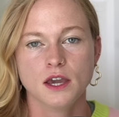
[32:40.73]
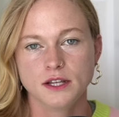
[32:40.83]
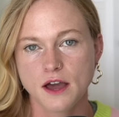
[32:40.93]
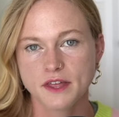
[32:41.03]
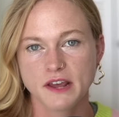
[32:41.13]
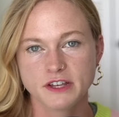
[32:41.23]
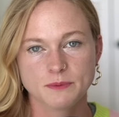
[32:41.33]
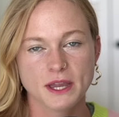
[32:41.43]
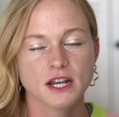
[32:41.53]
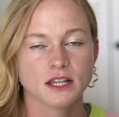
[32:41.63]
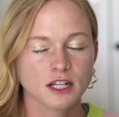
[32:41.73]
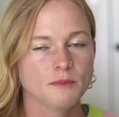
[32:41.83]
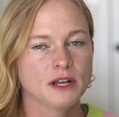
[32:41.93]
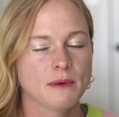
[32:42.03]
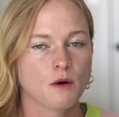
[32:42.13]
Now that I've explained a little
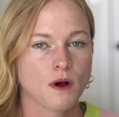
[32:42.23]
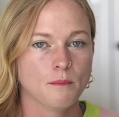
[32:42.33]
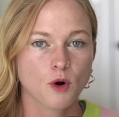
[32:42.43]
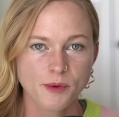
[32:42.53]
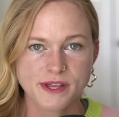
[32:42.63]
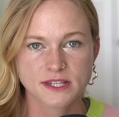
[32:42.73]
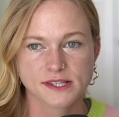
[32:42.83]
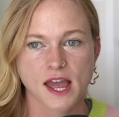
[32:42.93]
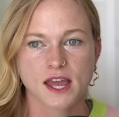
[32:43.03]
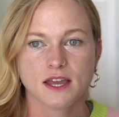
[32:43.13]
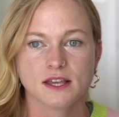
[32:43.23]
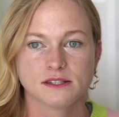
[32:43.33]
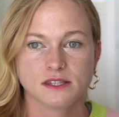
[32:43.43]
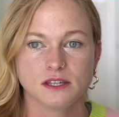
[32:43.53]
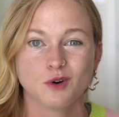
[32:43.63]
bit about what Mormons say
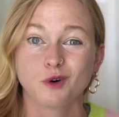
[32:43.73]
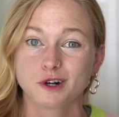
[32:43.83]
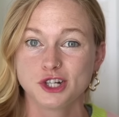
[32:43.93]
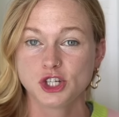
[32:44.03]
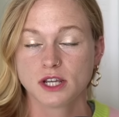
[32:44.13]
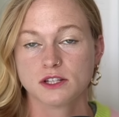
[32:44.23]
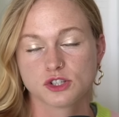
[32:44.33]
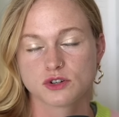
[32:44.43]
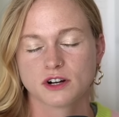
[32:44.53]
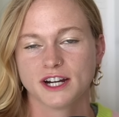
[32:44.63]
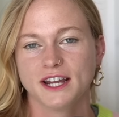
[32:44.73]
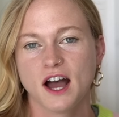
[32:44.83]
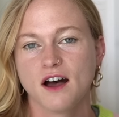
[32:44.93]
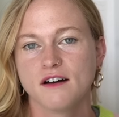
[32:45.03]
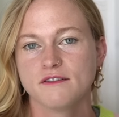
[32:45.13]
is the origin story
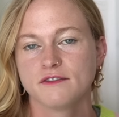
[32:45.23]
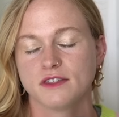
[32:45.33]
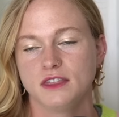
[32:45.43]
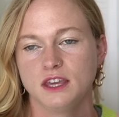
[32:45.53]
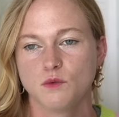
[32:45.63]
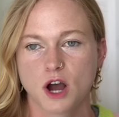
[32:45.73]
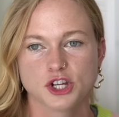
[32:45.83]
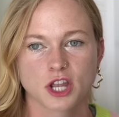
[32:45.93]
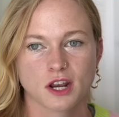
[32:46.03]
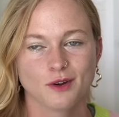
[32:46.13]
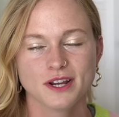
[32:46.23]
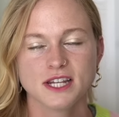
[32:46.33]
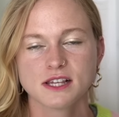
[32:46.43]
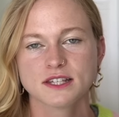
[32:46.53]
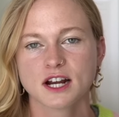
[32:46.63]
of the washing and
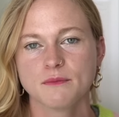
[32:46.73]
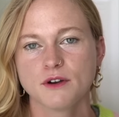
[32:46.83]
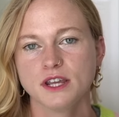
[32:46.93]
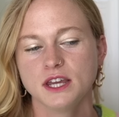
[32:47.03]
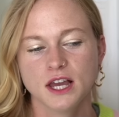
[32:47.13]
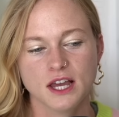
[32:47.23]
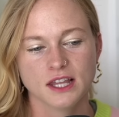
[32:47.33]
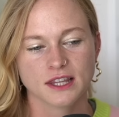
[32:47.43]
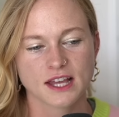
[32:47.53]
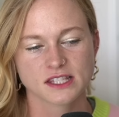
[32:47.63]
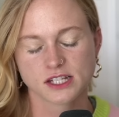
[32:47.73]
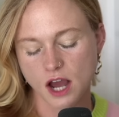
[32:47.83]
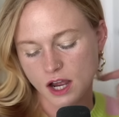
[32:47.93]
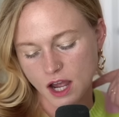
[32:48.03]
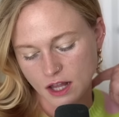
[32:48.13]
anointing ceremony, let's
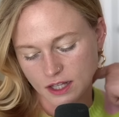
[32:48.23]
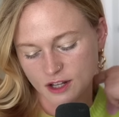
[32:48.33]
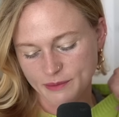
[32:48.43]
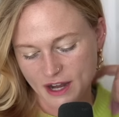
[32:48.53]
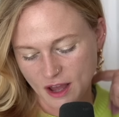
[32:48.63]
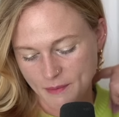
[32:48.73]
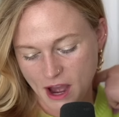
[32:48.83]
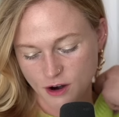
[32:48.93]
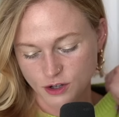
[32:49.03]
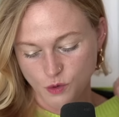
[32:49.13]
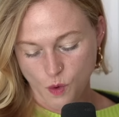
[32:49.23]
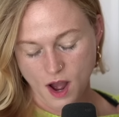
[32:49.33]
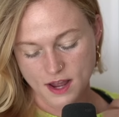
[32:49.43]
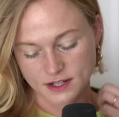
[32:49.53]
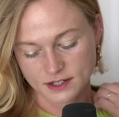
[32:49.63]
talk a little bit about
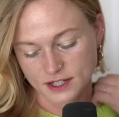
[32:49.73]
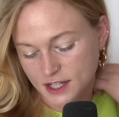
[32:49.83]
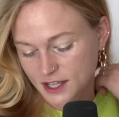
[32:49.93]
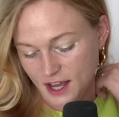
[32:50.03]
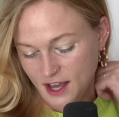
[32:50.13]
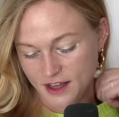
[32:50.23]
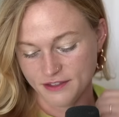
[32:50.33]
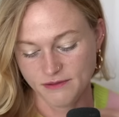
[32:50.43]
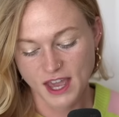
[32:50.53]
what uh, the